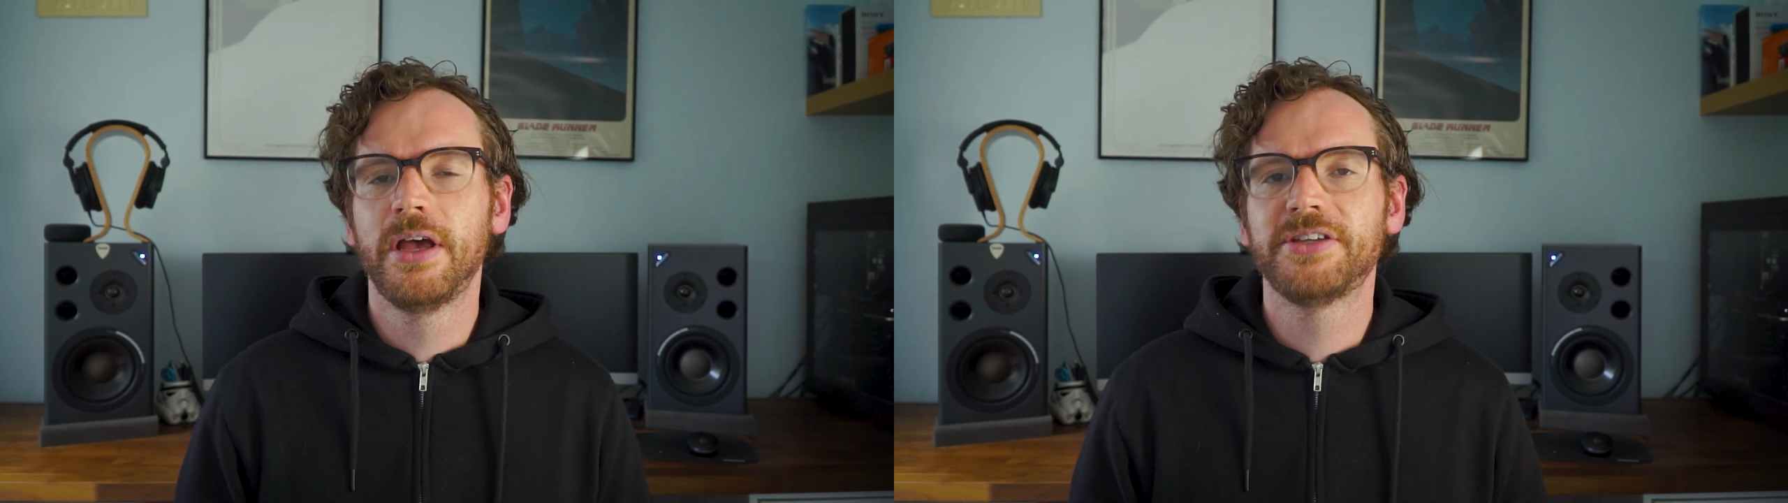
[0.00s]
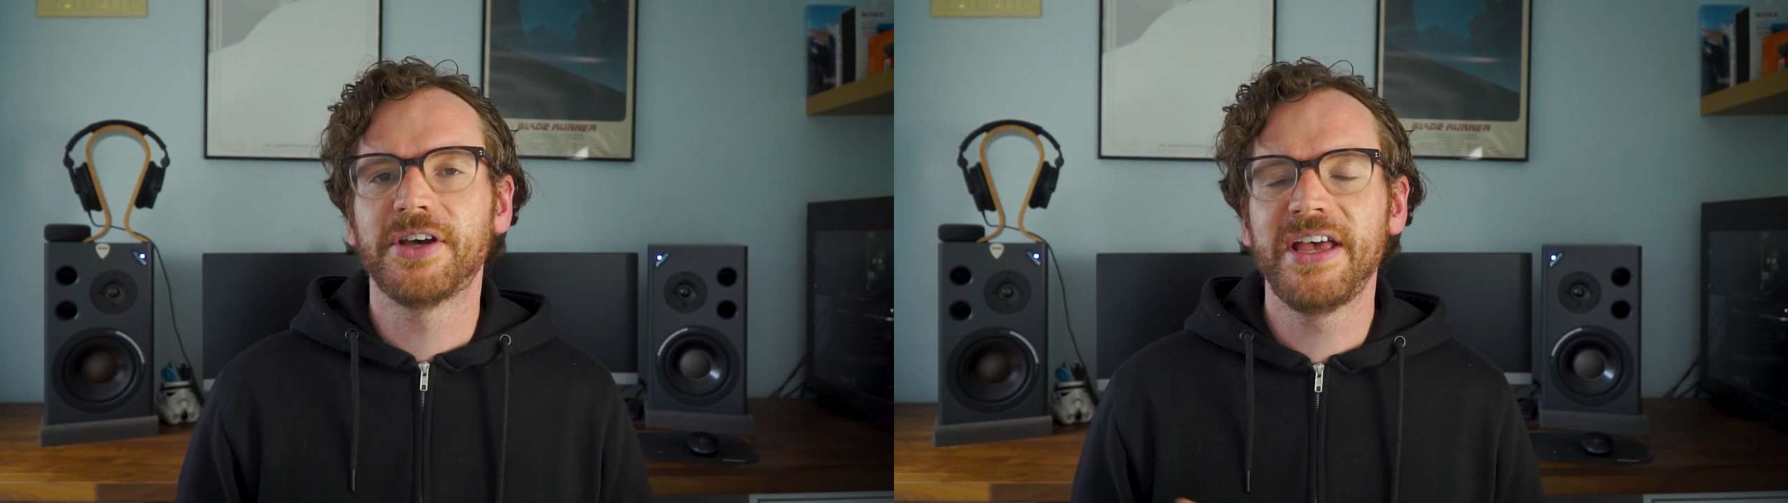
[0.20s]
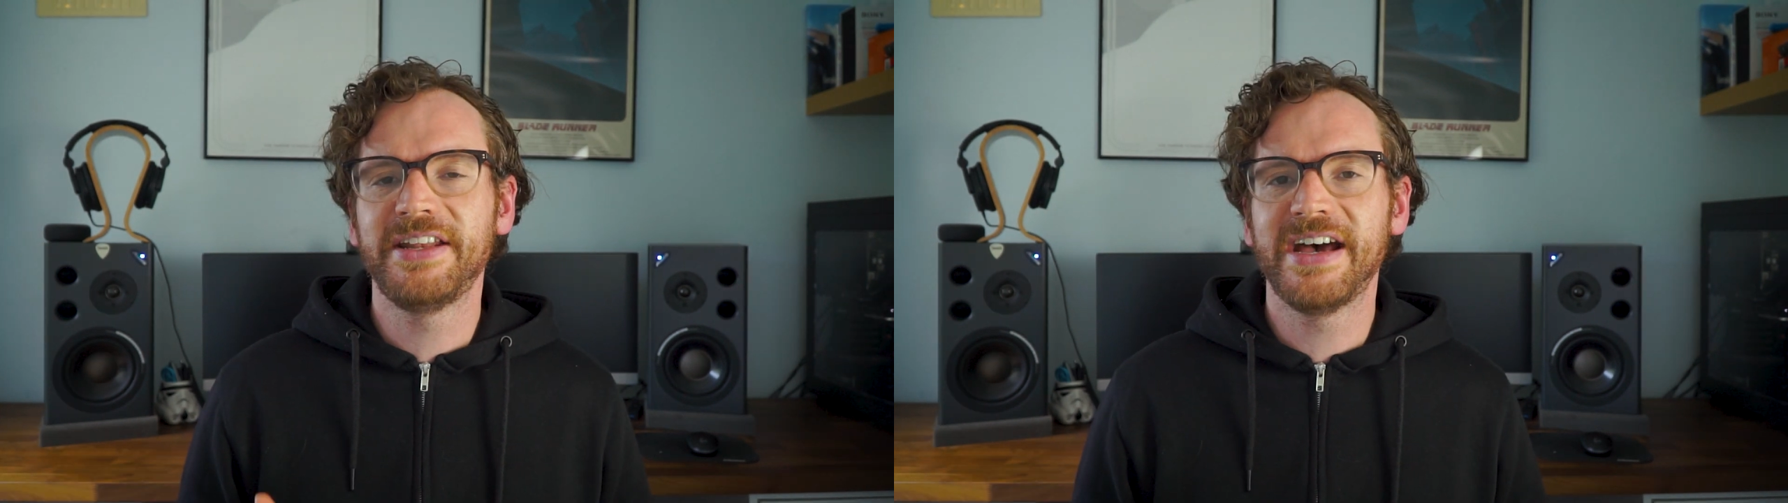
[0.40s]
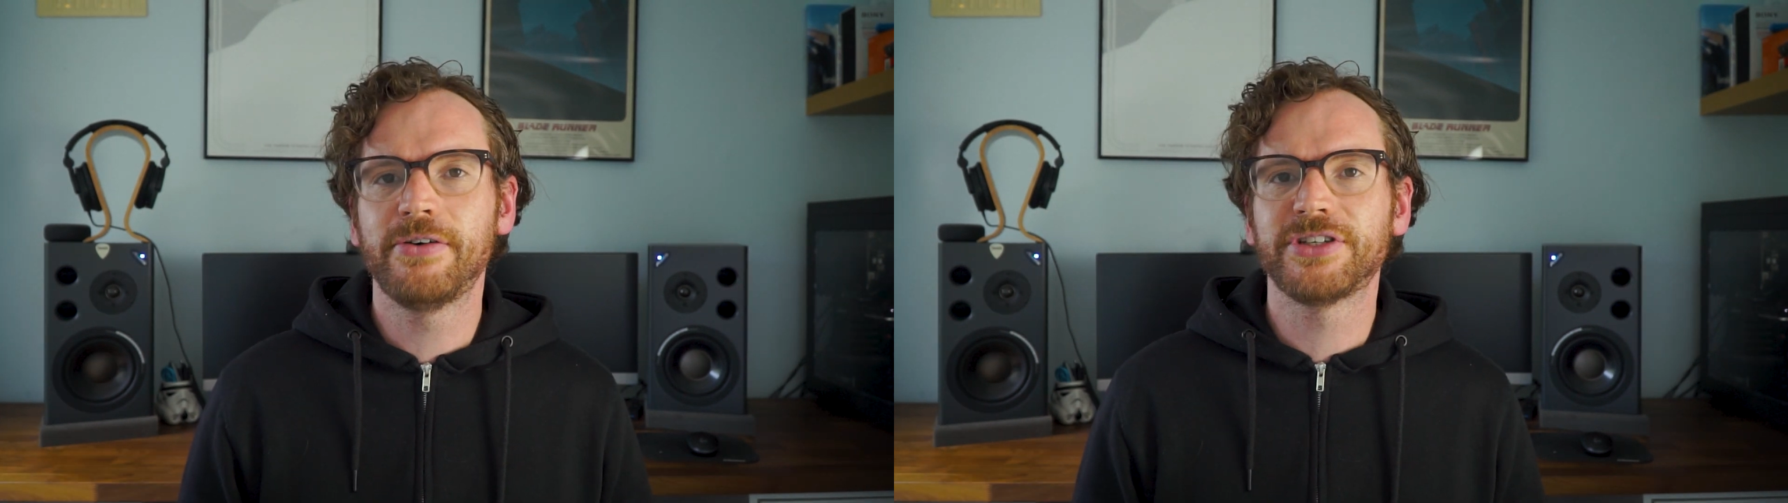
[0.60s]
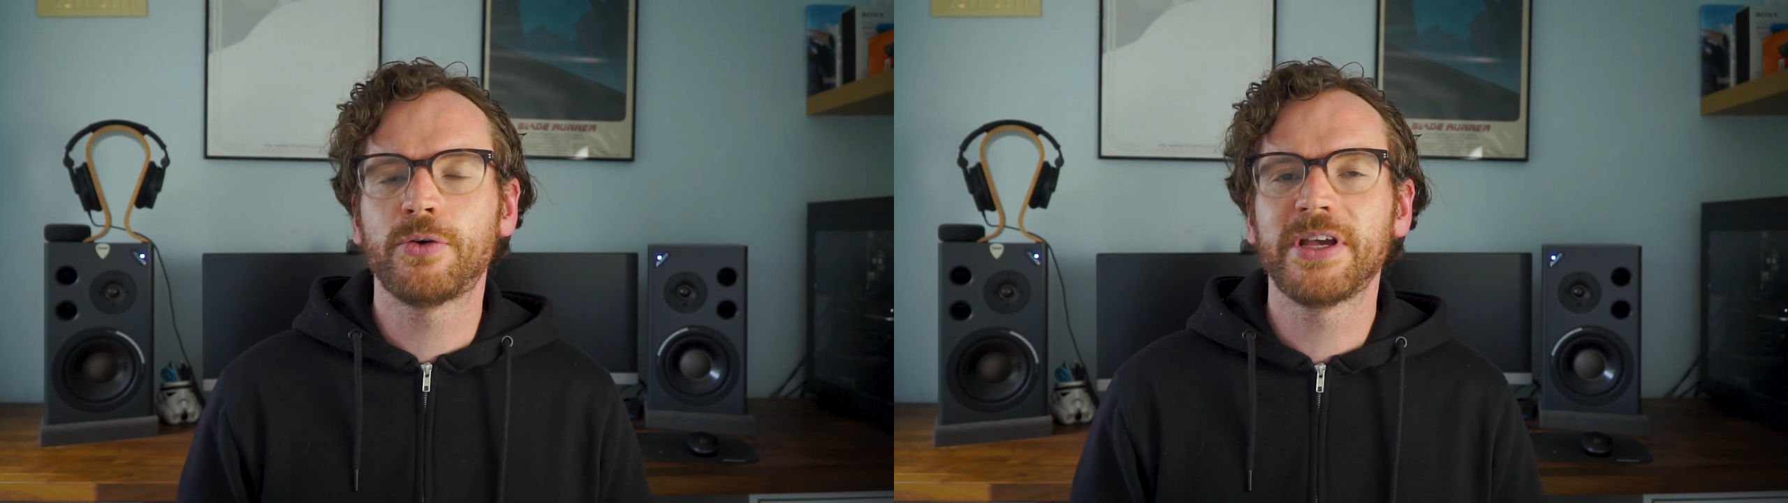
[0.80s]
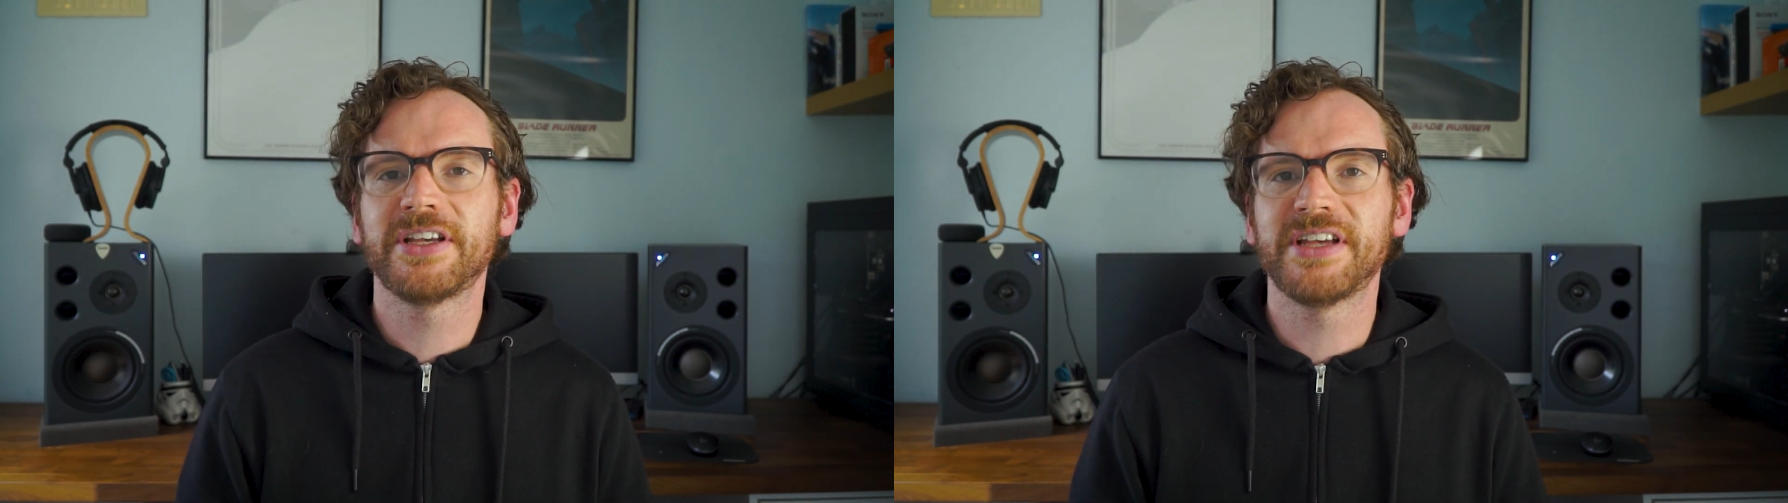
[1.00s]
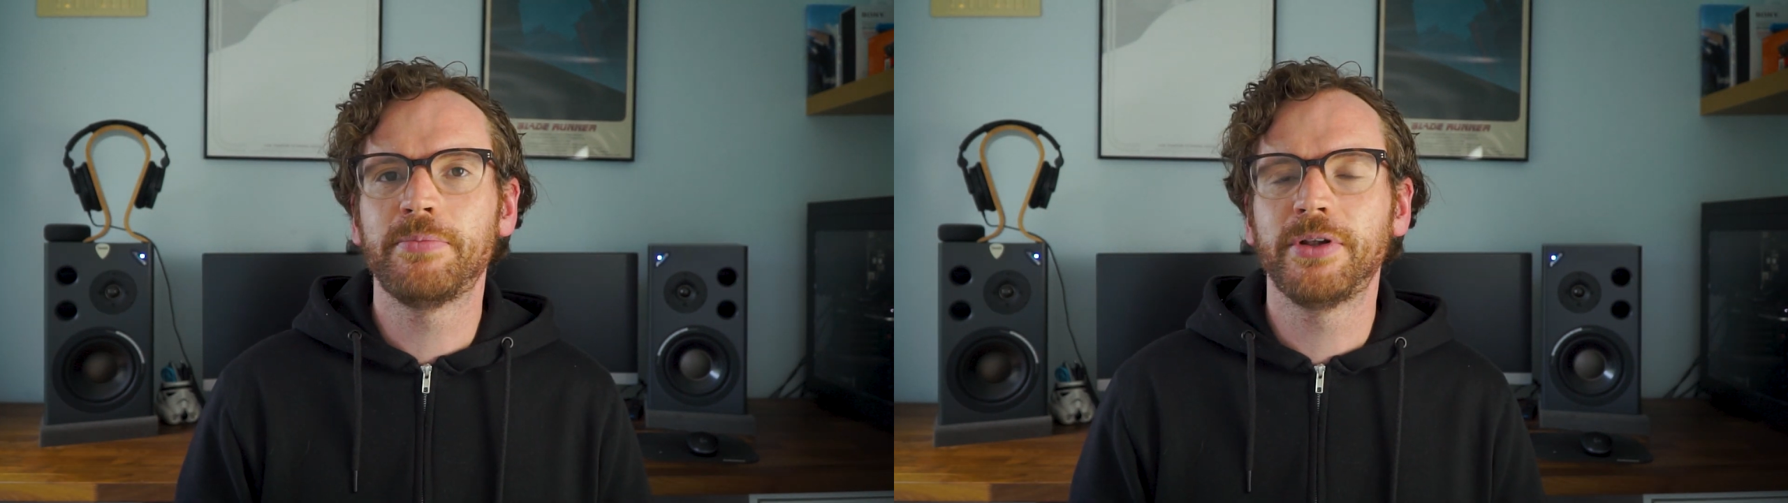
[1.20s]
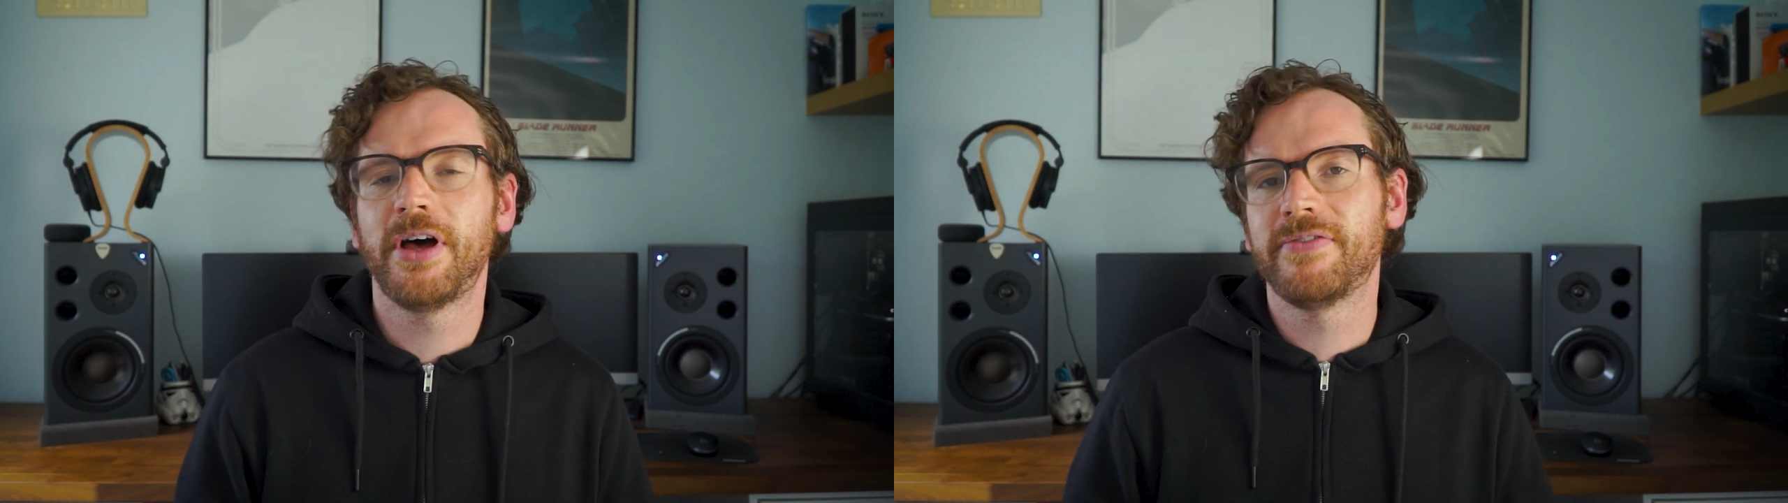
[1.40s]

So here now is a quick example